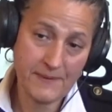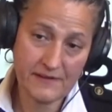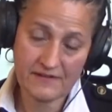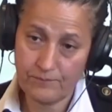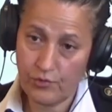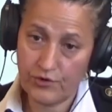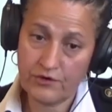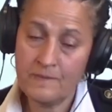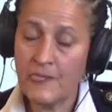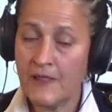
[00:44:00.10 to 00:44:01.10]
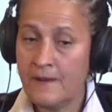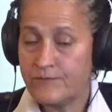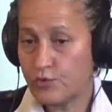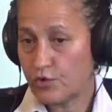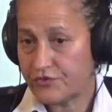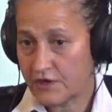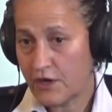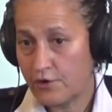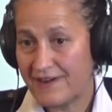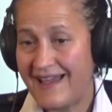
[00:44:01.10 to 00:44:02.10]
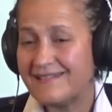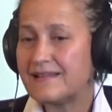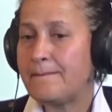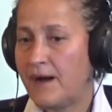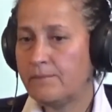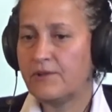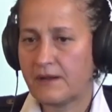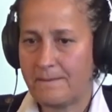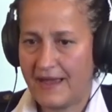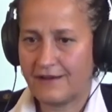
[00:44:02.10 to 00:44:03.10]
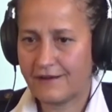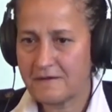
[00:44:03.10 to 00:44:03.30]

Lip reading: supporter. North Dakota has a public bank.